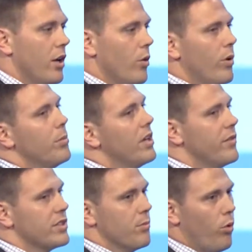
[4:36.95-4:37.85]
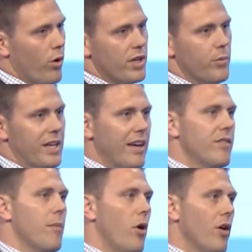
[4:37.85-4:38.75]
we believe it's important that we give
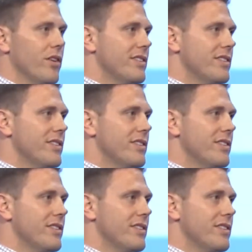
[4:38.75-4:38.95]
them all the